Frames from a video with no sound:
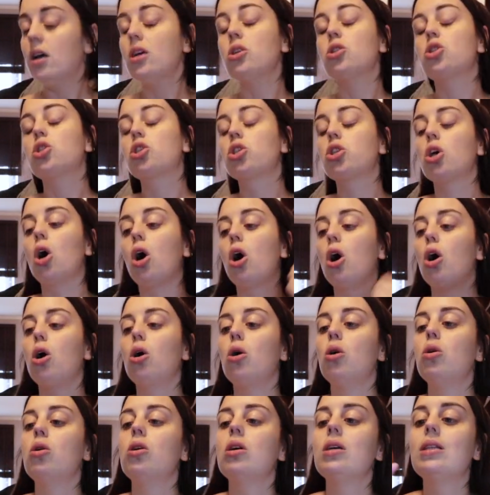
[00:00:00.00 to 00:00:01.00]

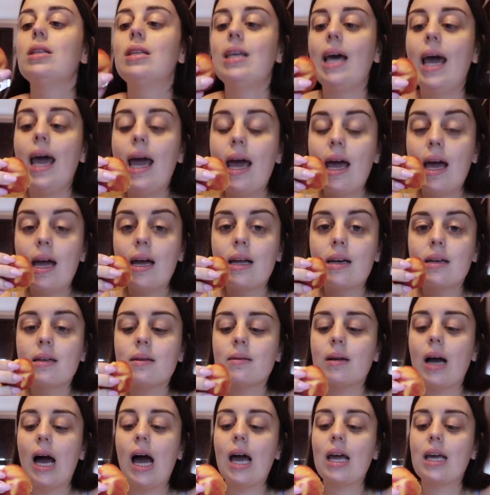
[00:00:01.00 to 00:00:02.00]
So
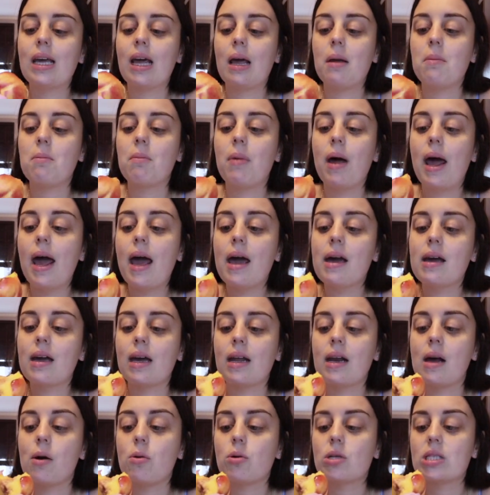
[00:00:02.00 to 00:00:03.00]
then I came back
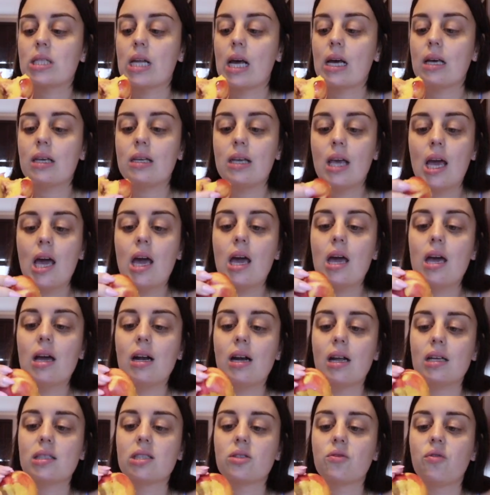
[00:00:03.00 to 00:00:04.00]
and I was like, yeah,
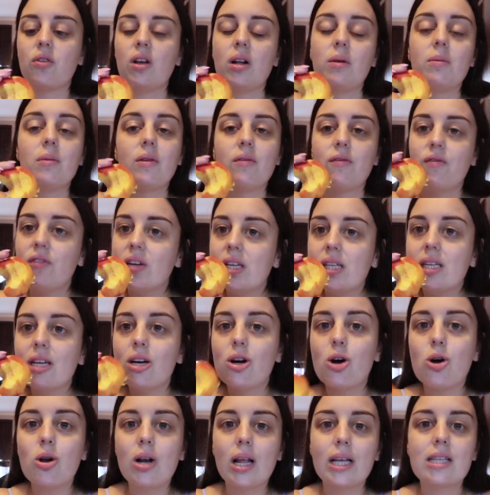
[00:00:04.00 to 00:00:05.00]
let's film a
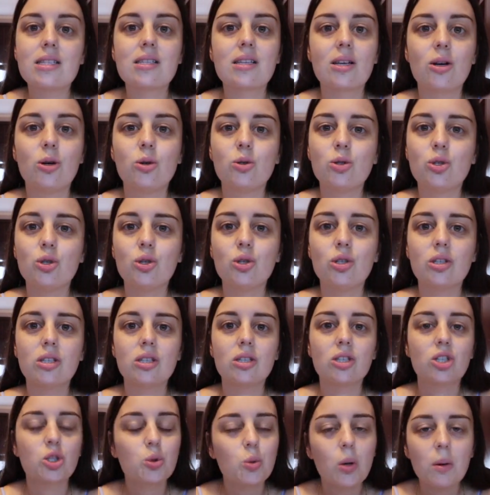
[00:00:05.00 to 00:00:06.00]
video, let's go to the
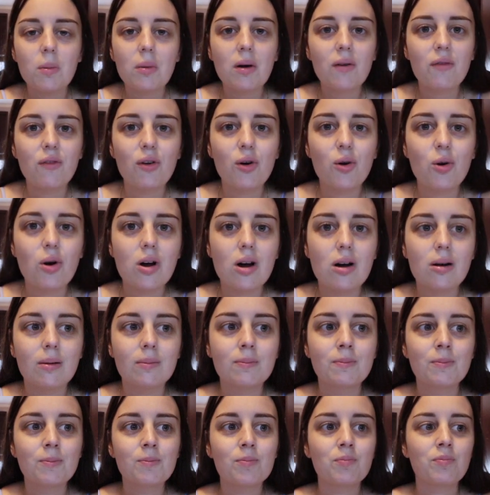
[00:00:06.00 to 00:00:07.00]
Schwibbuffalo,
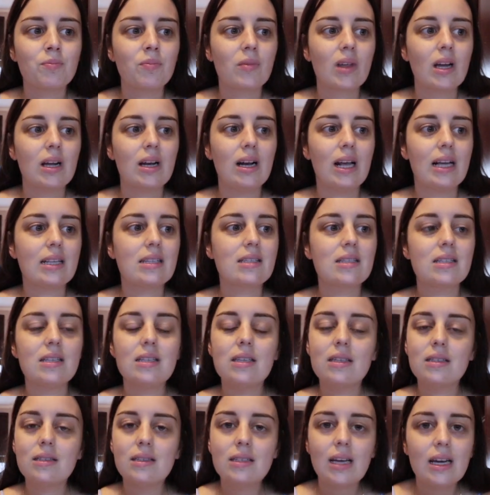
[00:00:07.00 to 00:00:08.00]
let's
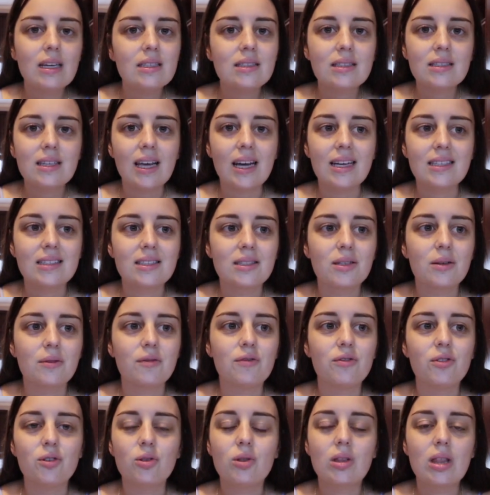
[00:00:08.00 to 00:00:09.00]
taste test a
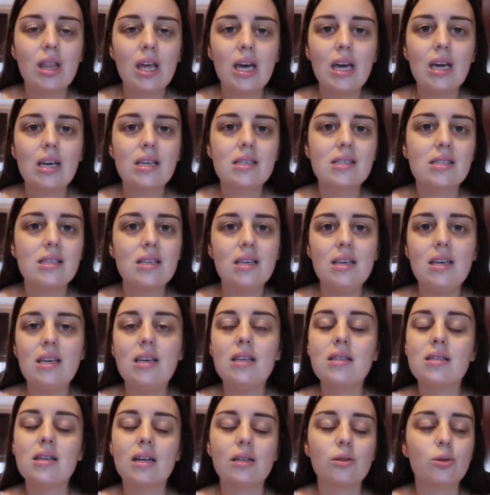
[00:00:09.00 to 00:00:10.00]
few things,
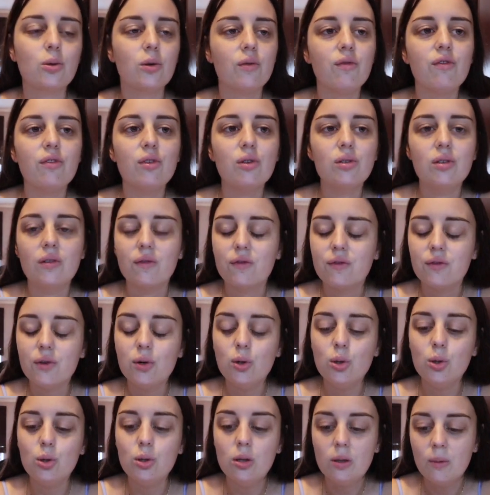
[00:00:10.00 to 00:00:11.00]
eat and review the
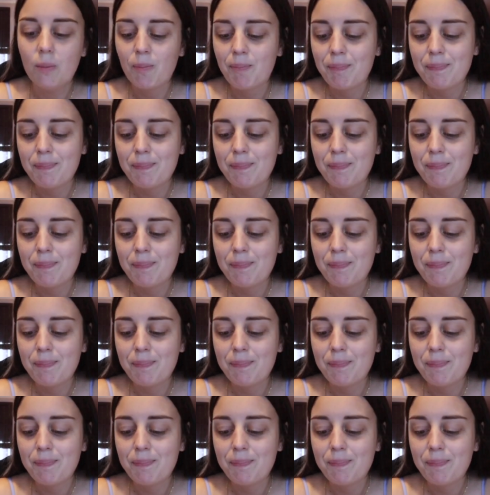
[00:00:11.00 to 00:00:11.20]
food.